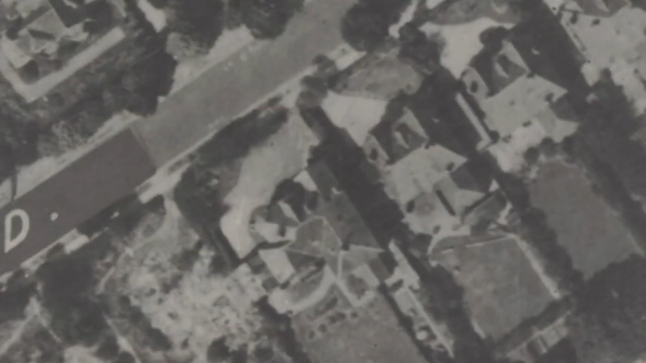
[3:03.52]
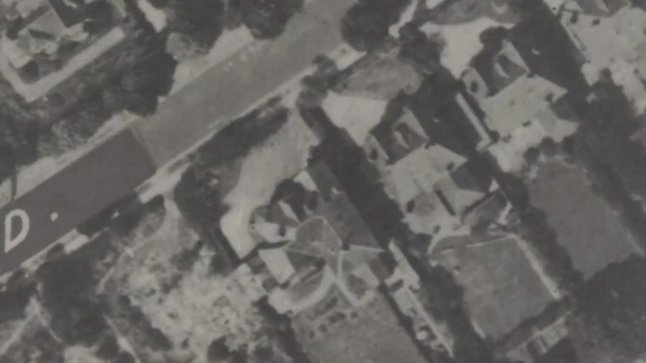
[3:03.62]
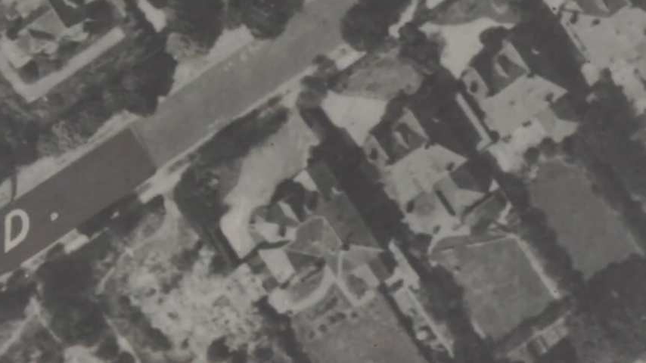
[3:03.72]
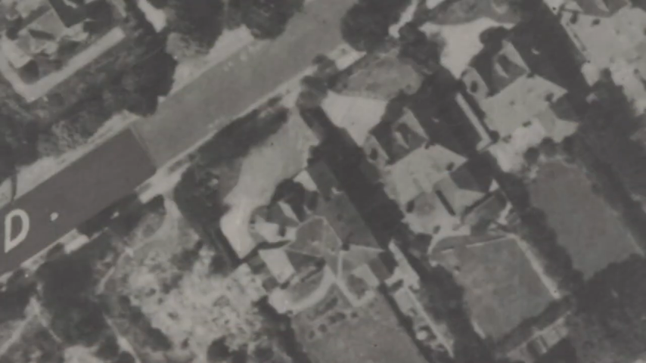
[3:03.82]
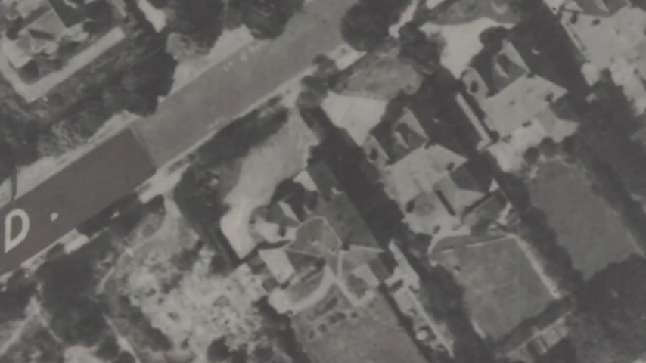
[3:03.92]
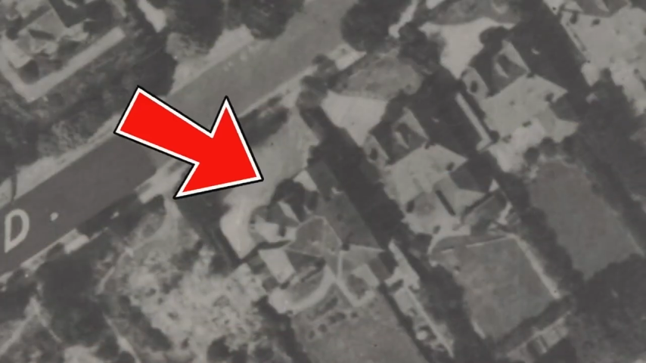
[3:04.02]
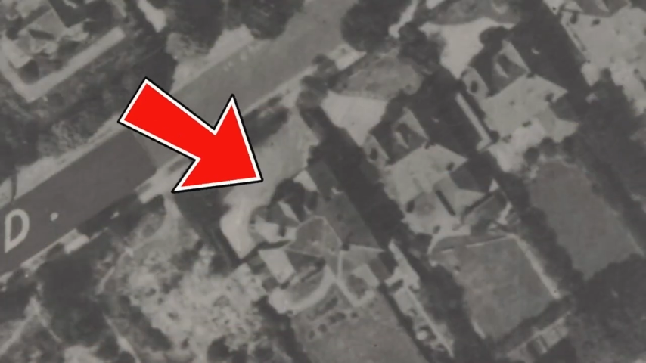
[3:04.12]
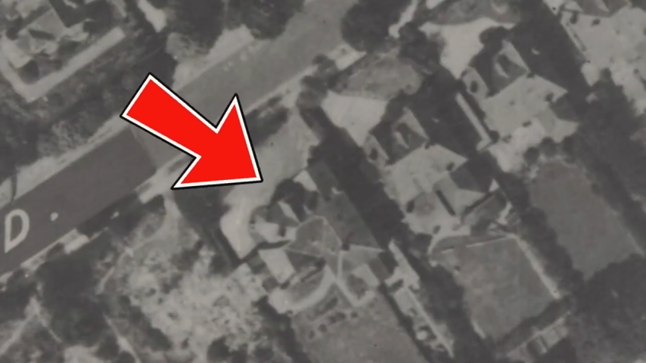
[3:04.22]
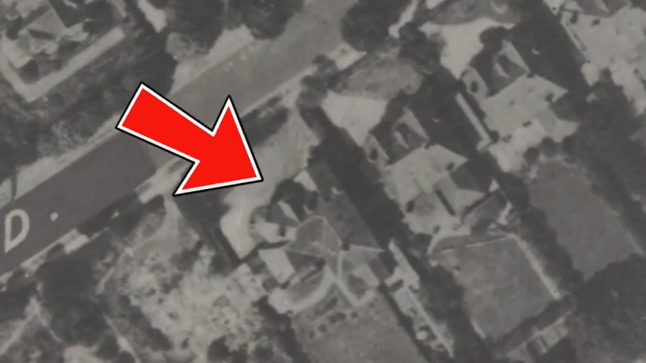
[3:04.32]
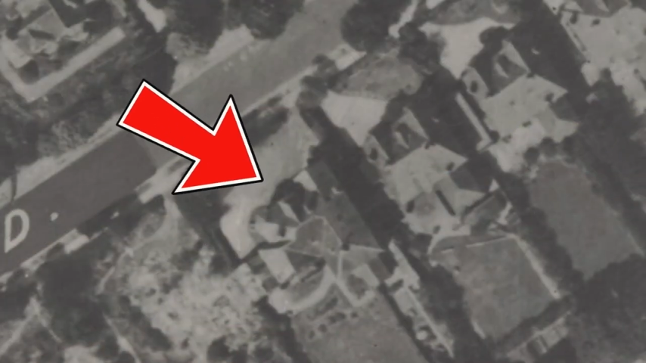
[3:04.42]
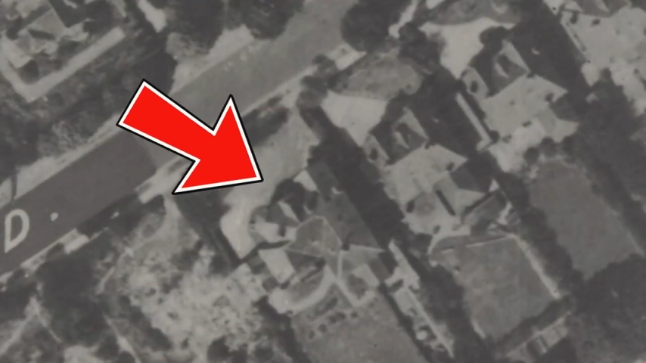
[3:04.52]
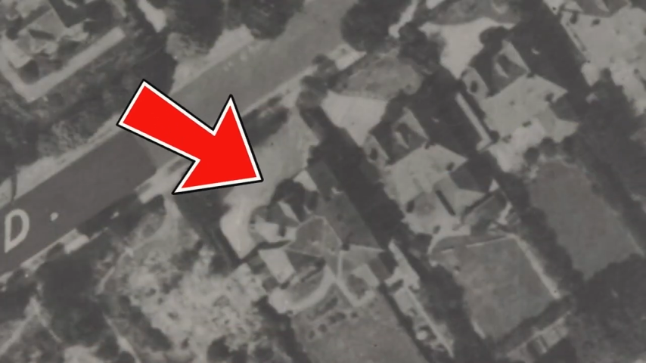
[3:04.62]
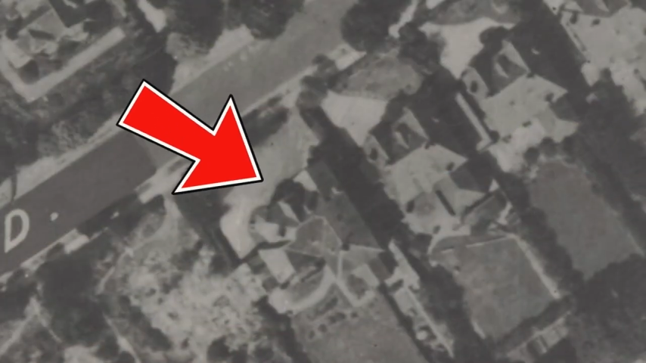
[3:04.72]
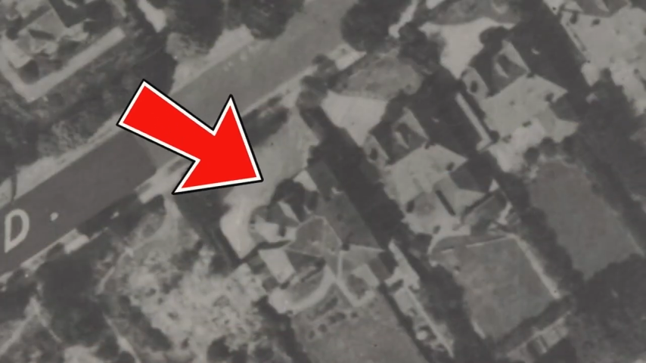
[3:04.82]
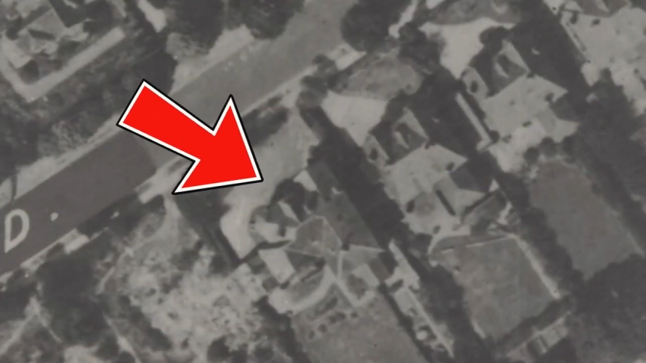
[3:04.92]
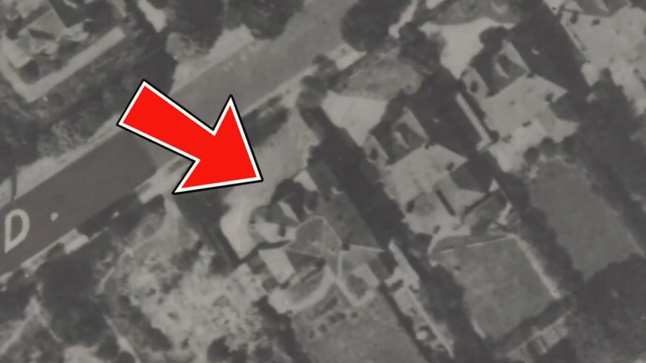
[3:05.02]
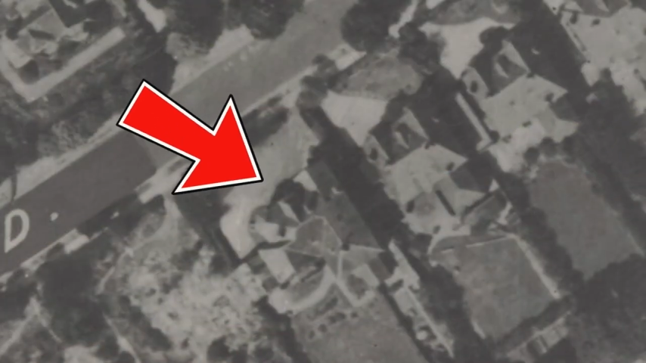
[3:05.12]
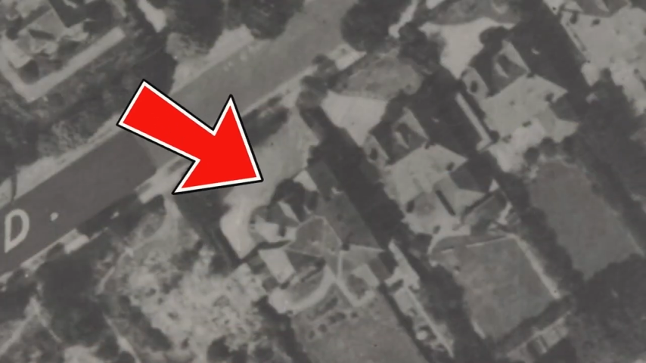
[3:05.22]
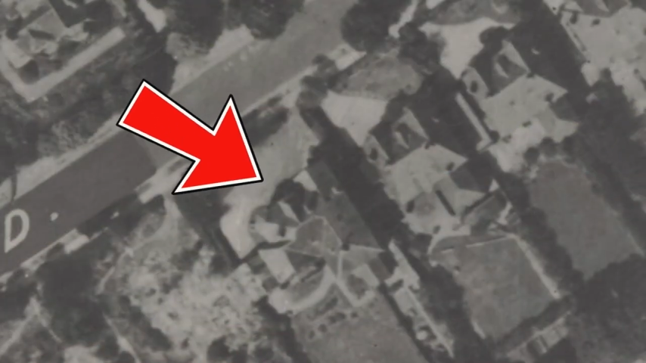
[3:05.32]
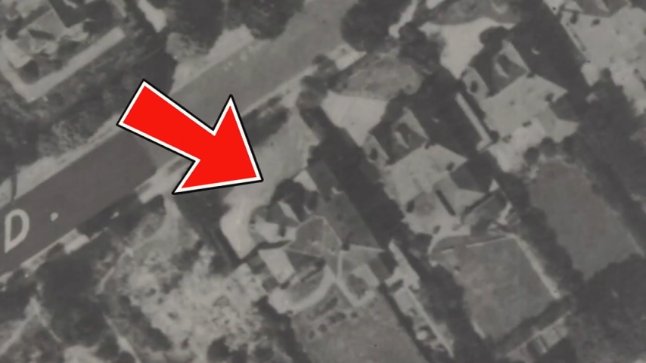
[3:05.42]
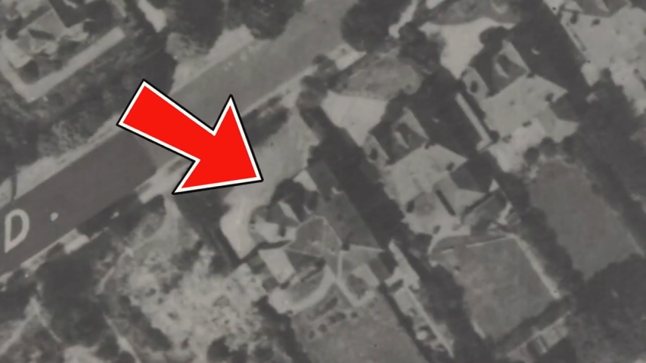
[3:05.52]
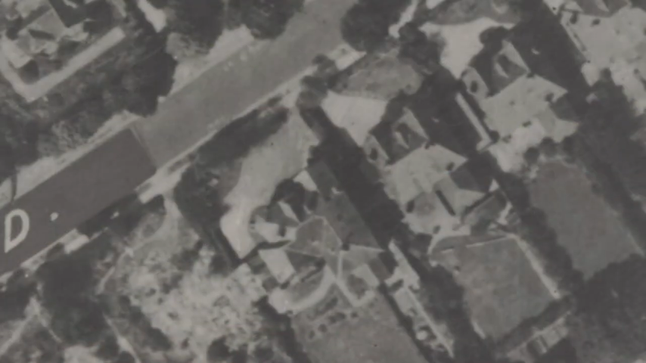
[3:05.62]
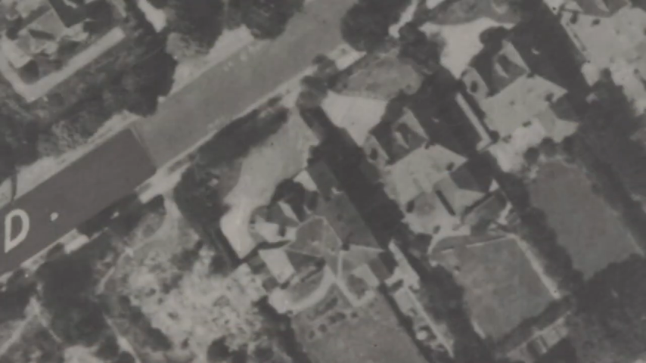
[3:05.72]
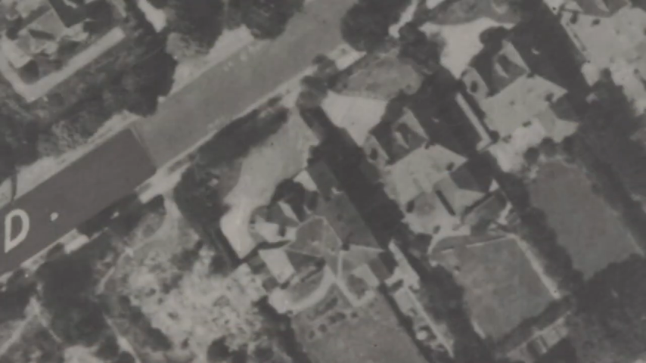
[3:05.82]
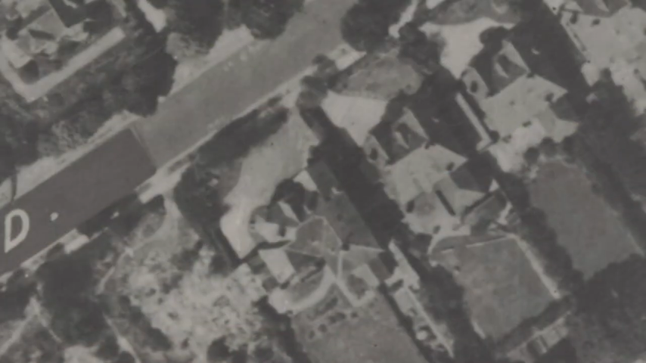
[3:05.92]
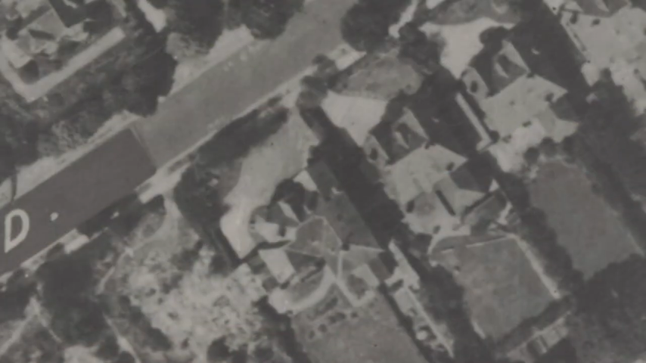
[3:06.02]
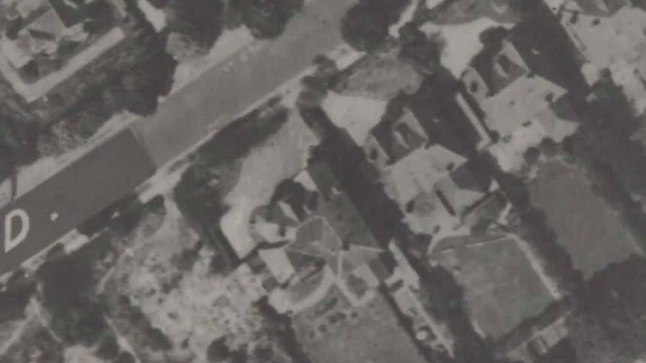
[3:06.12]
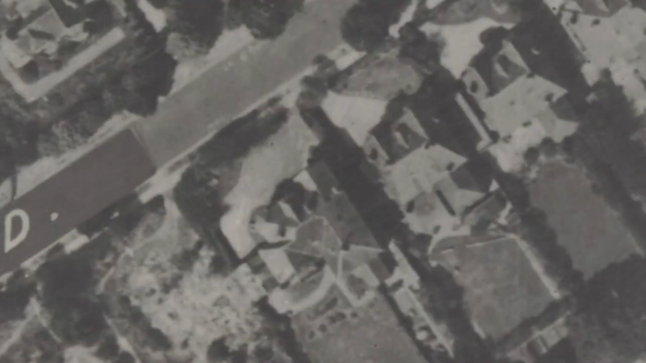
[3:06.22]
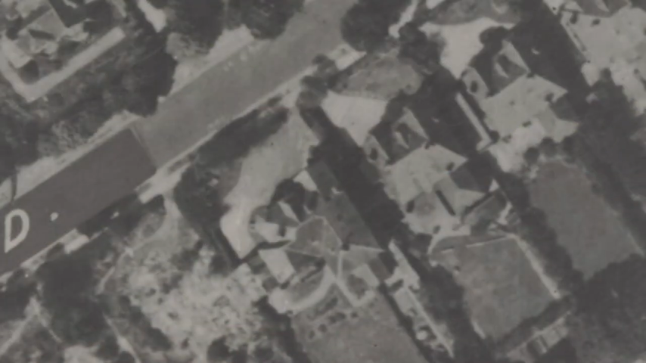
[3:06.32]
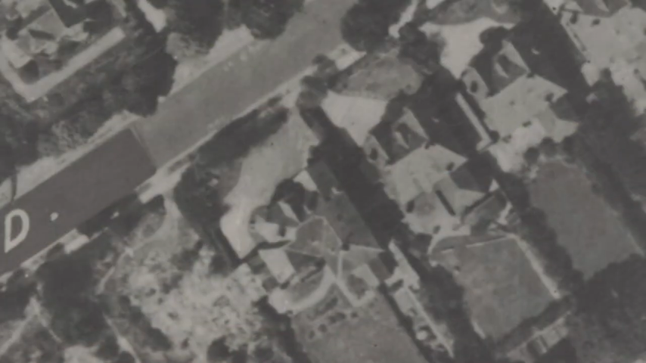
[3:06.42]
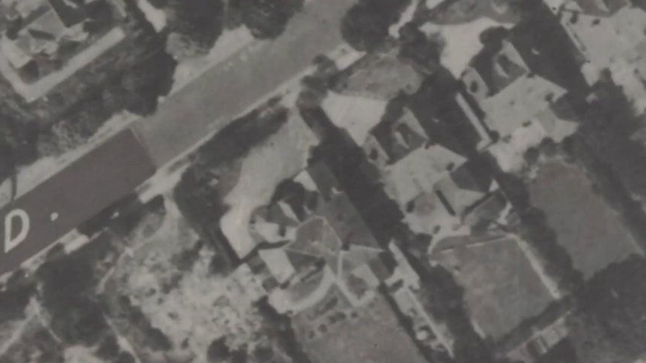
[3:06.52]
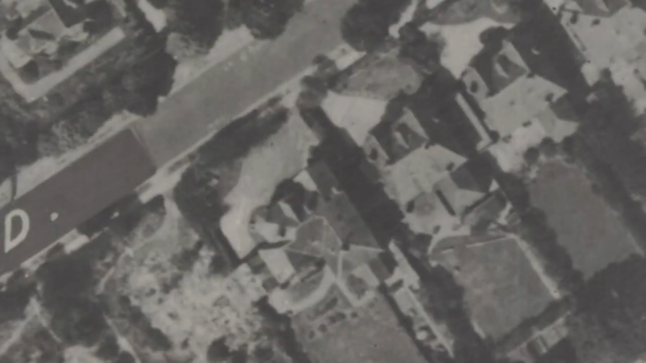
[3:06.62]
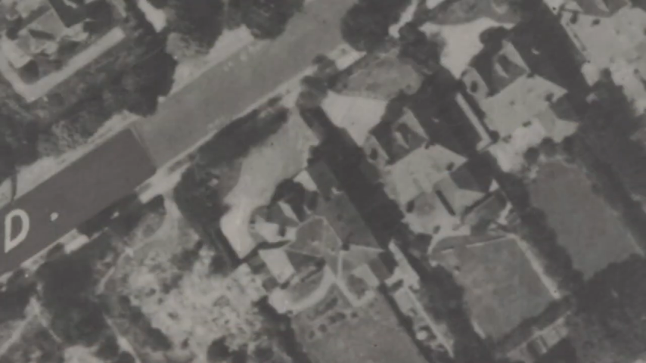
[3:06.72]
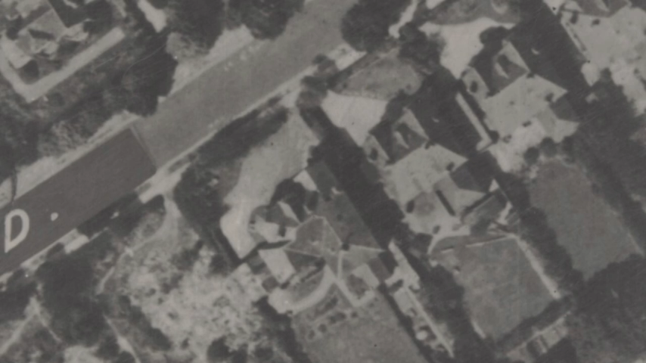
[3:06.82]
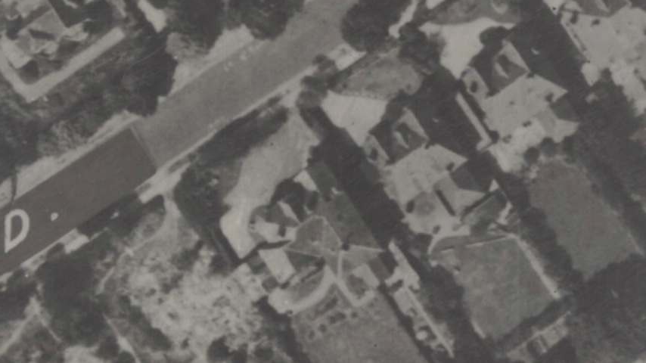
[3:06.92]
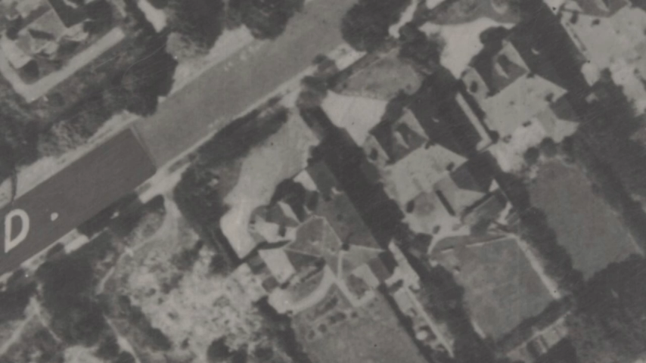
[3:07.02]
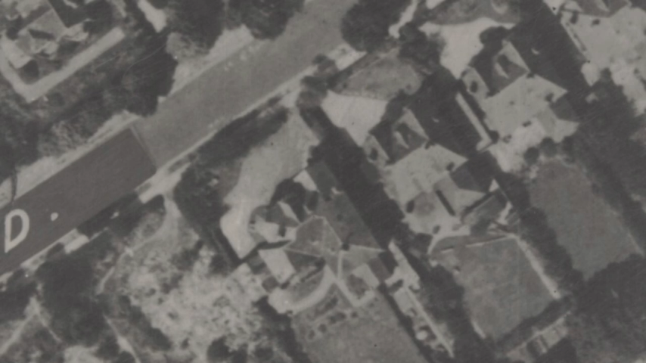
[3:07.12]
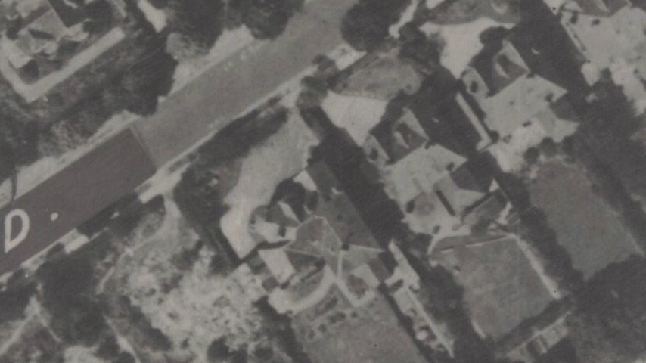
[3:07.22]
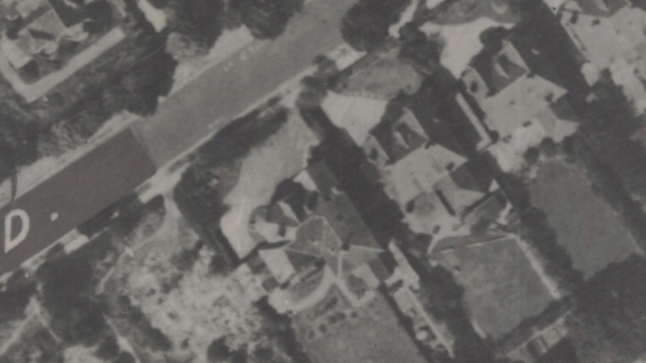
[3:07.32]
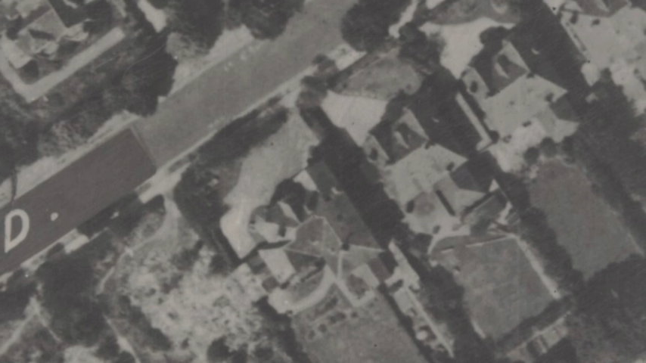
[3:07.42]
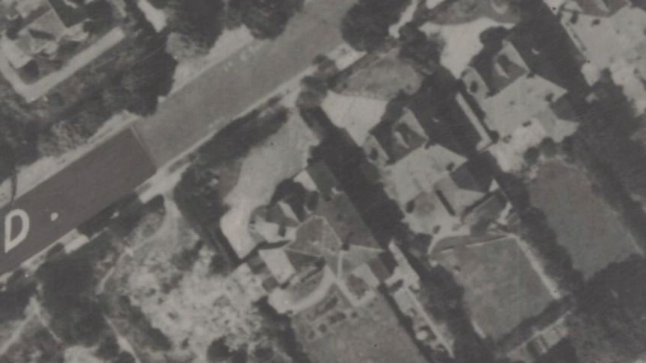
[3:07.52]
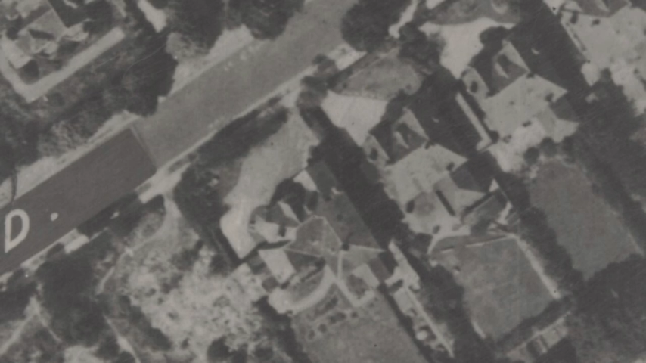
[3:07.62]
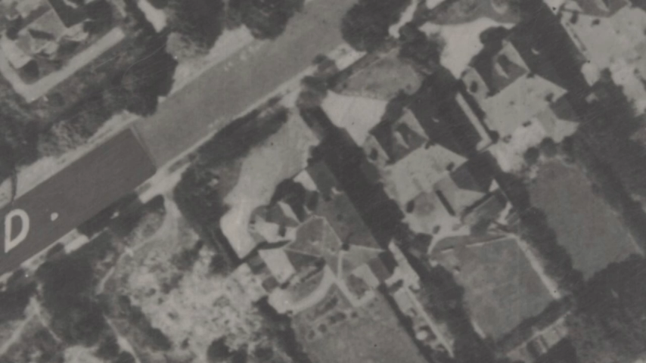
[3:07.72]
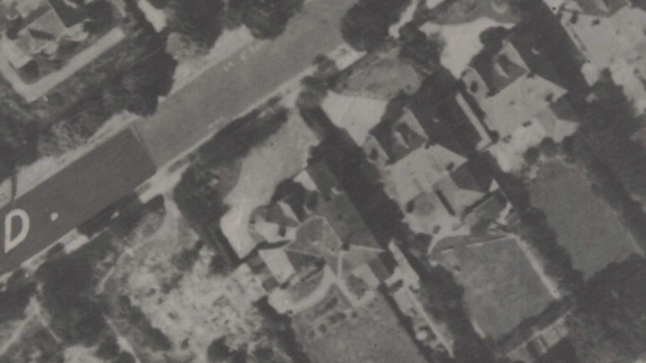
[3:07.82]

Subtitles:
Nobody's mouth can be seen.